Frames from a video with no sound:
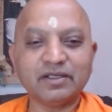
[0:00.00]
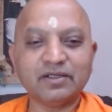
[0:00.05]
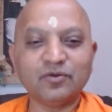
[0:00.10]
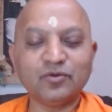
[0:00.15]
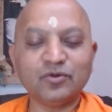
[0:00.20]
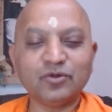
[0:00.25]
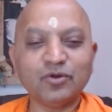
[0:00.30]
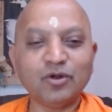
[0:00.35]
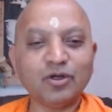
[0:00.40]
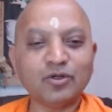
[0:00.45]
You
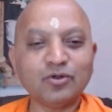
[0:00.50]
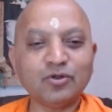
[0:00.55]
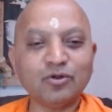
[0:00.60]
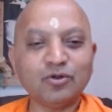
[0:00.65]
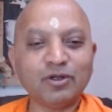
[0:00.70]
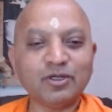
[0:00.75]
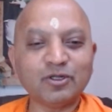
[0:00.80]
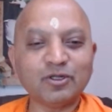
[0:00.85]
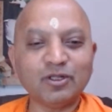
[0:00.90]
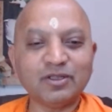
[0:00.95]
do not know
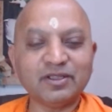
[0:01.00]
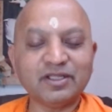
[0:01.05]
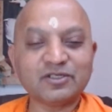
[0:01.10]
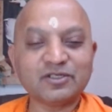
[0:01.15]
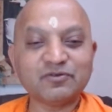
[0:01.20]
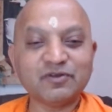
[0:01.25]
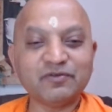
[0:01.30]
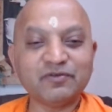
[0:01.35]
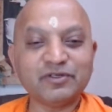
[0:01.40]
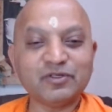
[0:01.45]
at all. That's
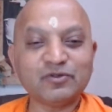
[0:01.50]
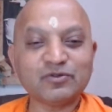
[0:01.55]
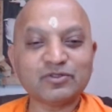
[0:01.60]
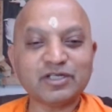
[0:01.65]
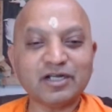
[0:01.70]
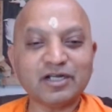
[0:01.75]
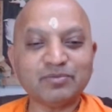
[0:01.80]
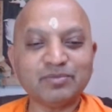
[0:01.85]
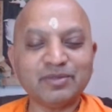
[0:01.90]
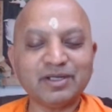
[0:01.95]
why when you
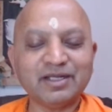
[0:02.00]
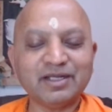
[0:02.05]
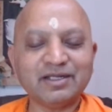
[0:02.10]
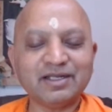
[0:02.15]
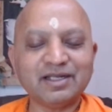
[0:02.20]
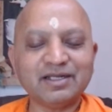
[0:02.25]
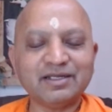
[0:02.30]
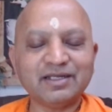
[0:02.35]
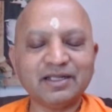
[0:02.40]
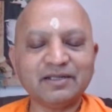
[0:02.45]
start
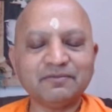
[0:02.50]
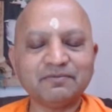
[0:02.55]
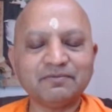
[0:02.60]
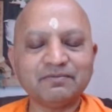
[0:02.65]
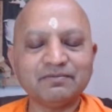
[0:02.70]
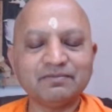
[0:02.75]
meditating,